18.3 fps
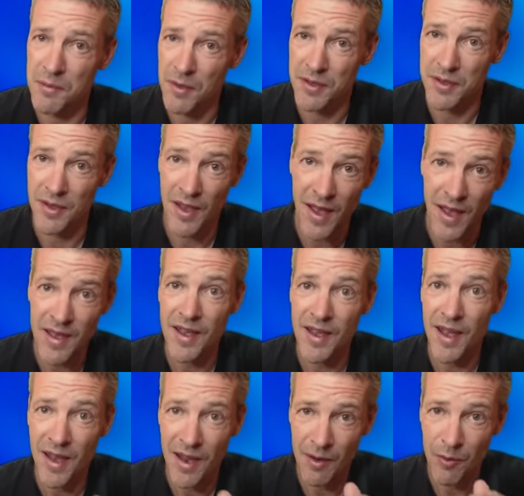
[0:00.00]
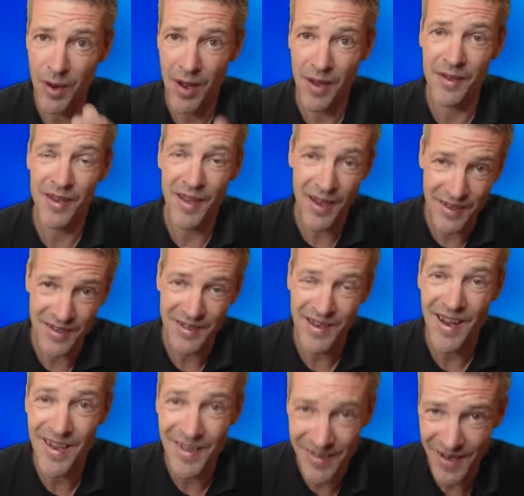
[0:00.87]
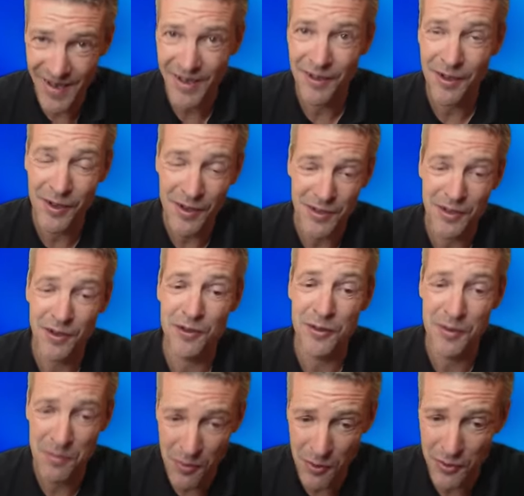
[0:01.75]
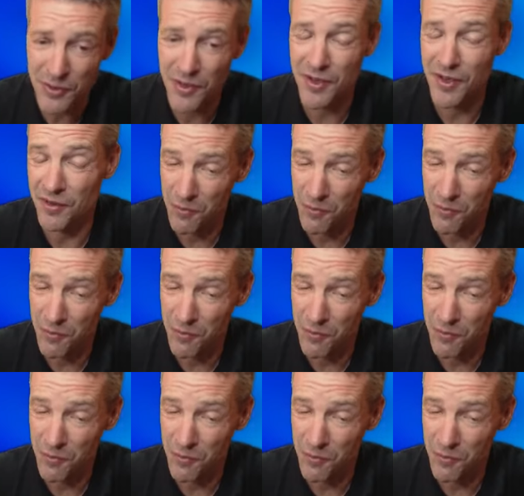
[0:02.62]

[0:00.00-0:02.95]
but the a1, h8 diagonal is also important.